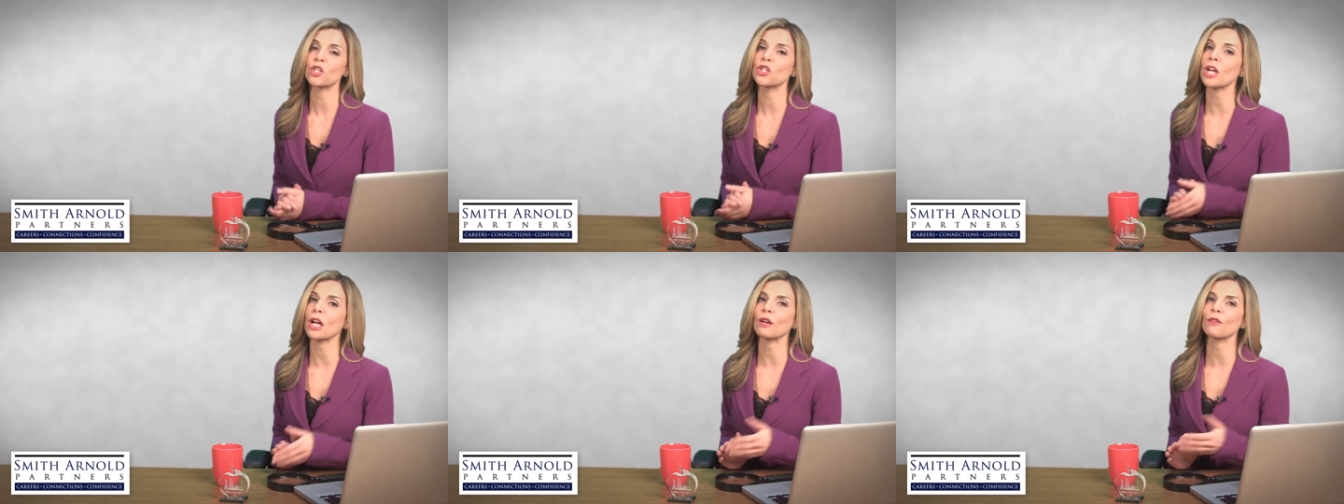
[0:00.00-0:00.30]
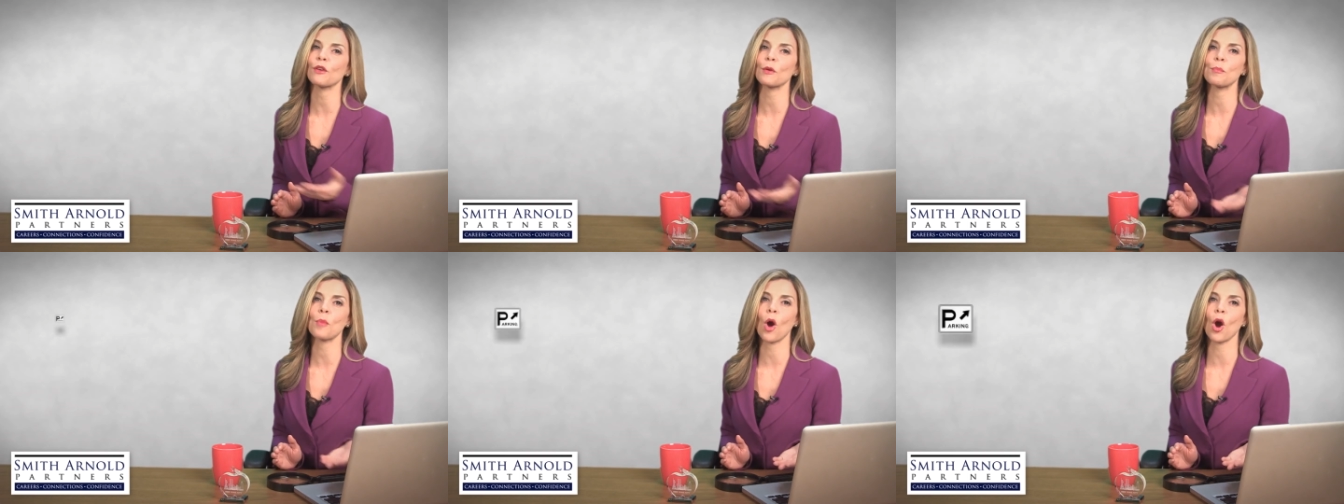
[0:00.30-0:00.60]

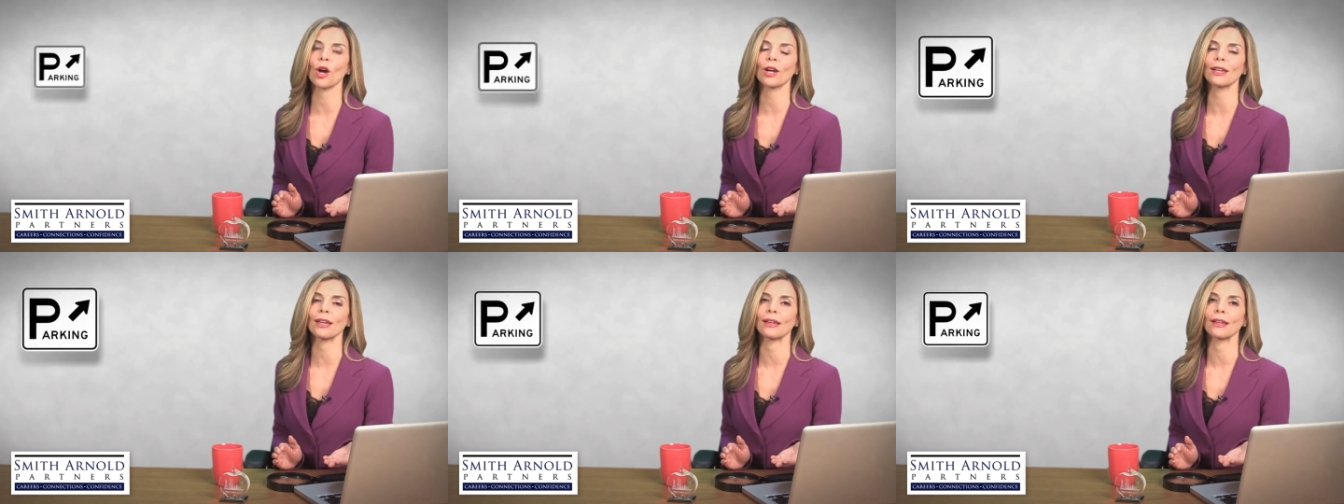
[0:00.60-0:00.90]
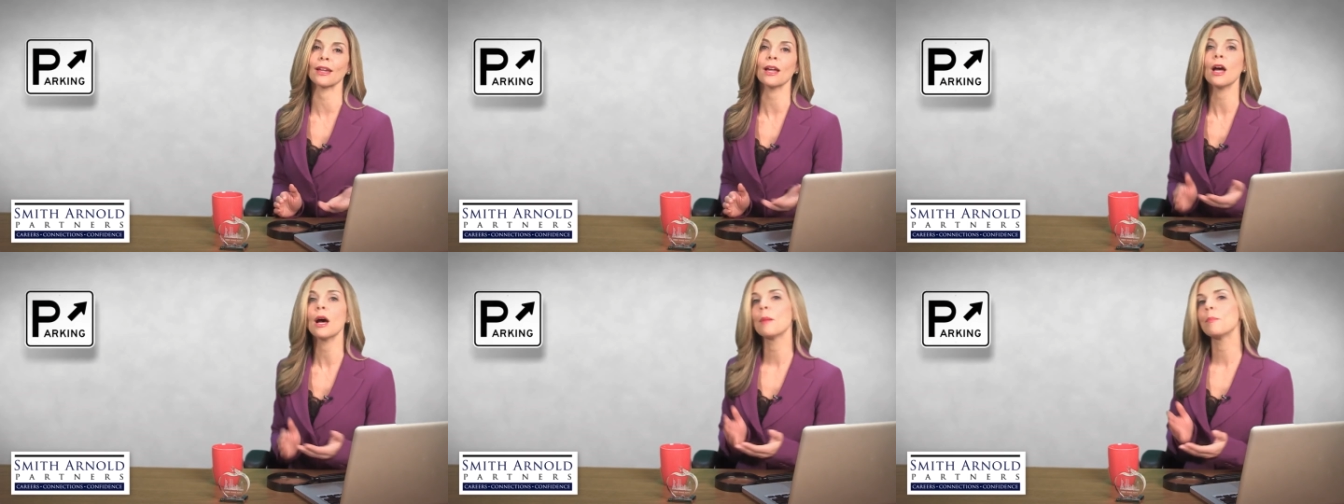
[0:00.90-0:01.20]
Check for
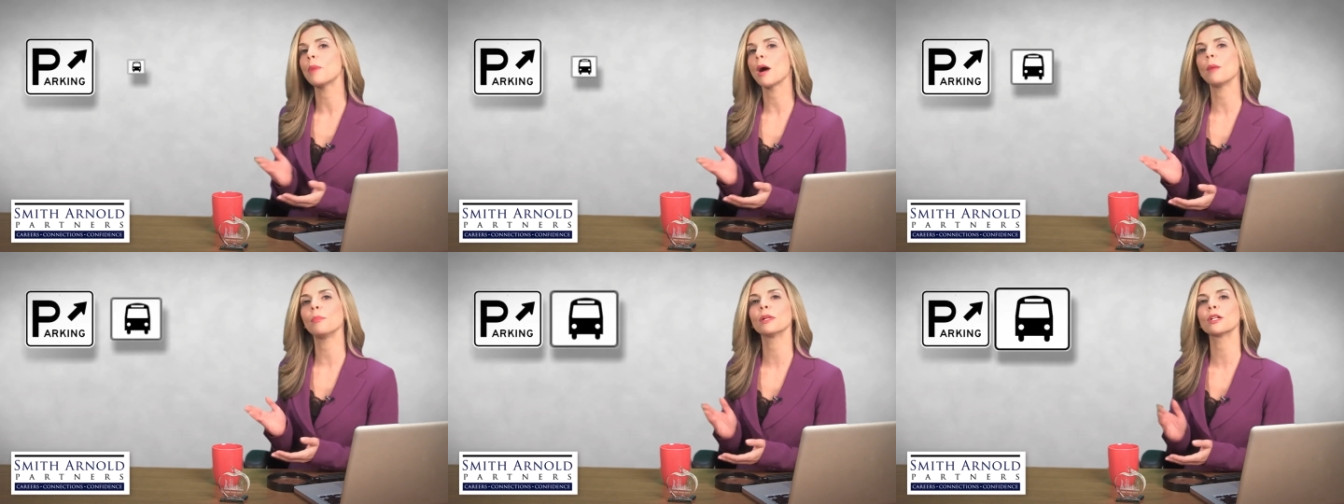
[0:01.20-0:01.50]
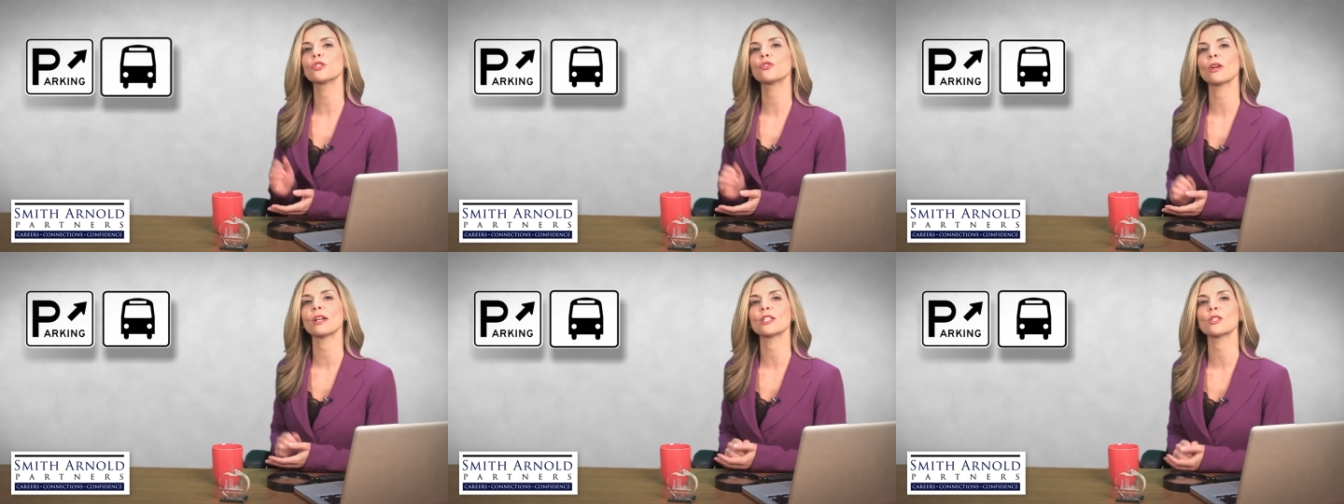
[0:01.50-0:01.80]
parking,
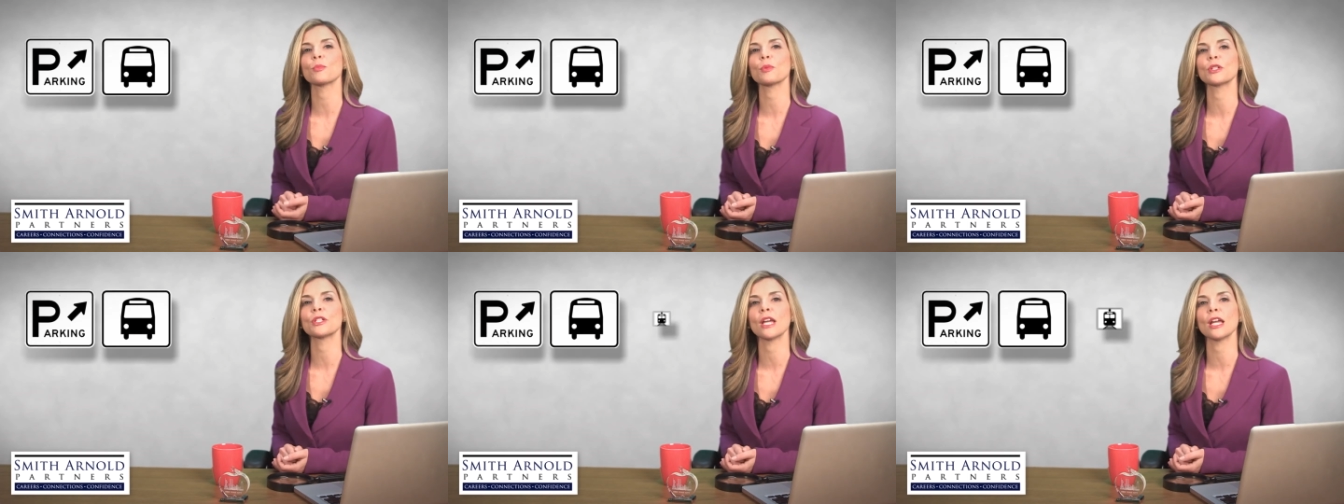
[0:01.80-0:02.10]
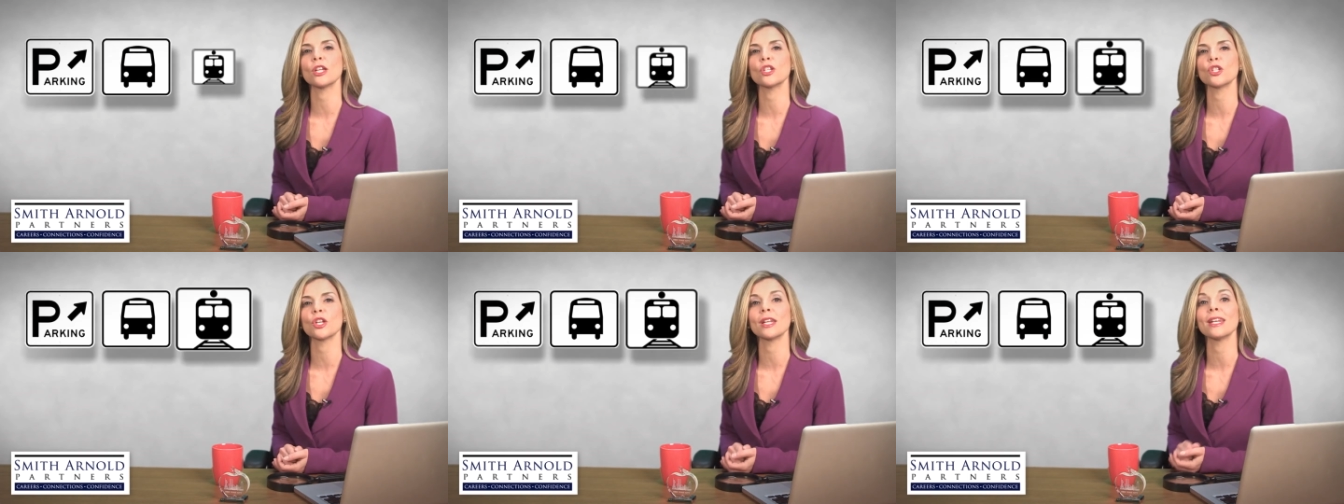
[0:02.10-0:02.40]
public
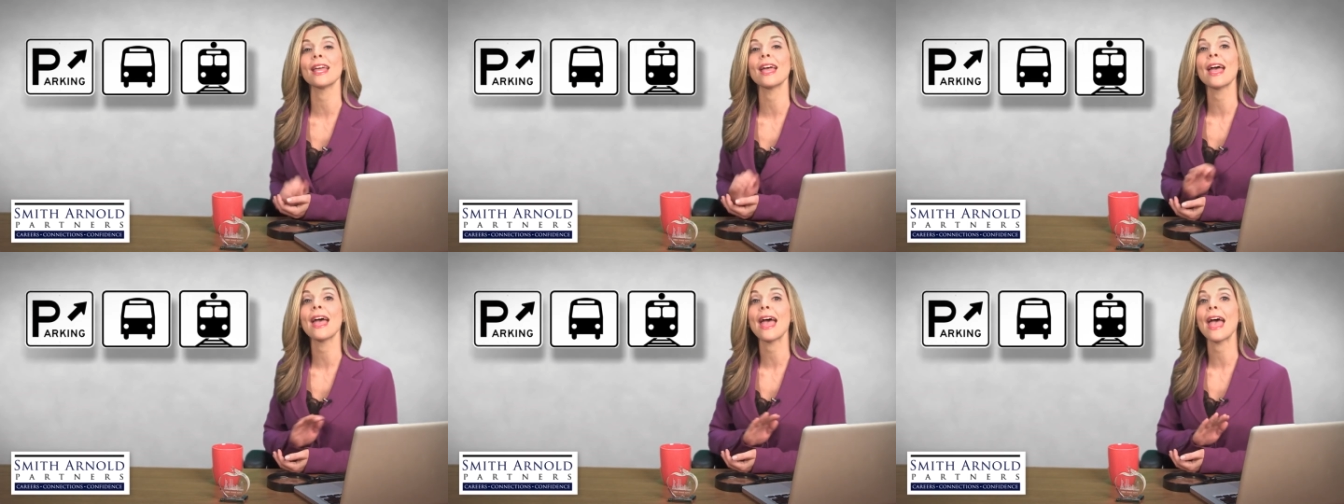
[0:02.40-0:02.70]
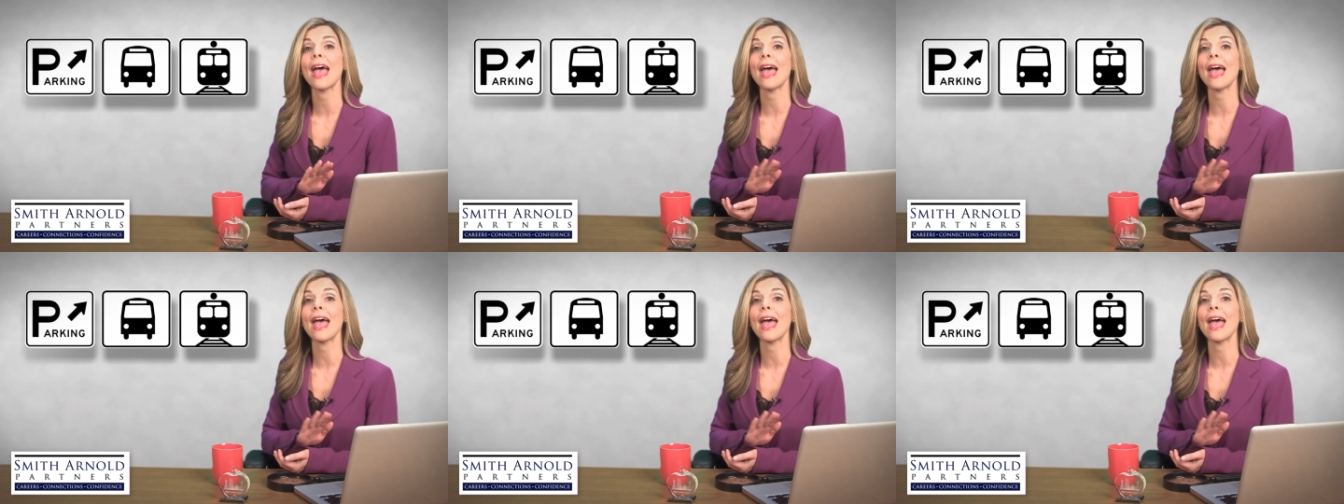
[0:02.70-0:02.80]
transportation,